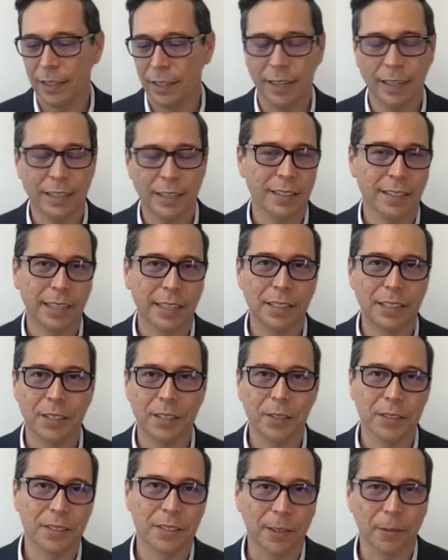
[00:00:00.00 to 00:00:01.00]
next thing i
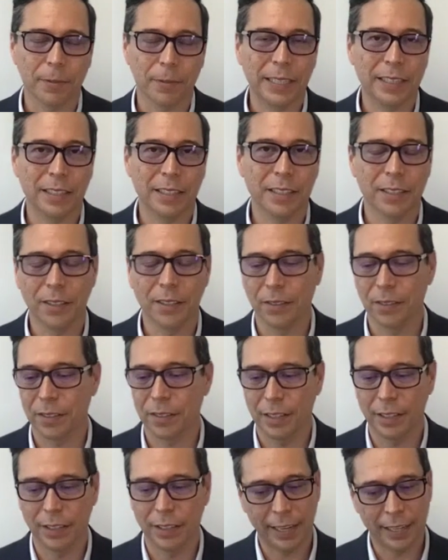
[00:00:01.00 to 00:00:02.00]
do is i read the news
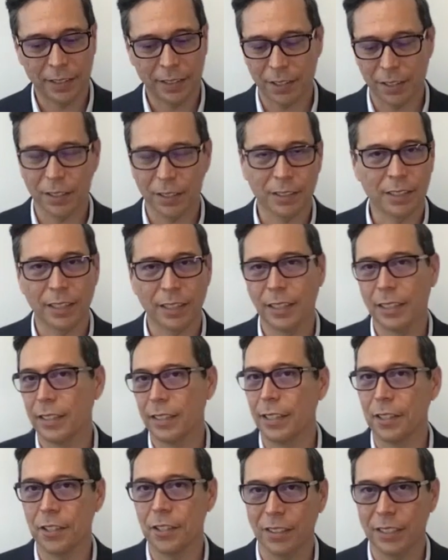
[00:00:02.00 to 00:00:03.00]
and that's all done
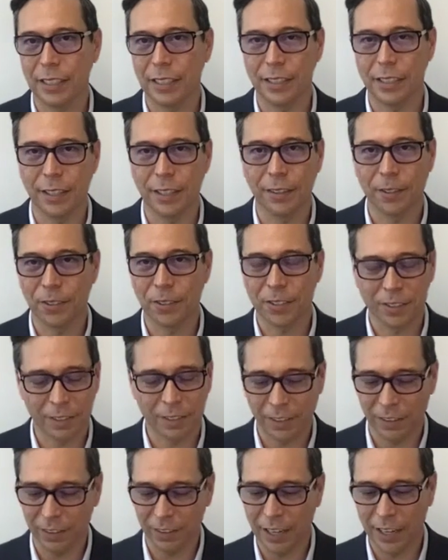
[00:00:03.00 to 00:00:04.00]
digitally you know there's
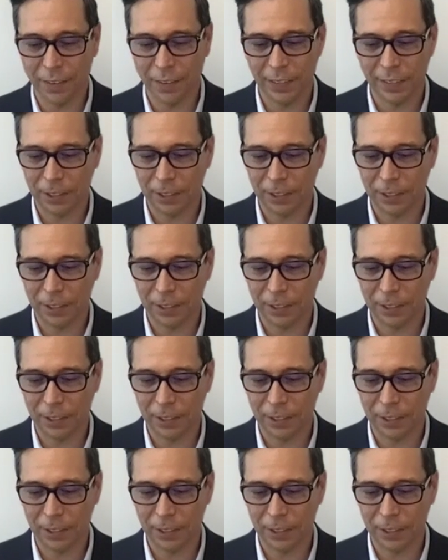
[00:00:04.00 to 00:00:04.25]
a lot of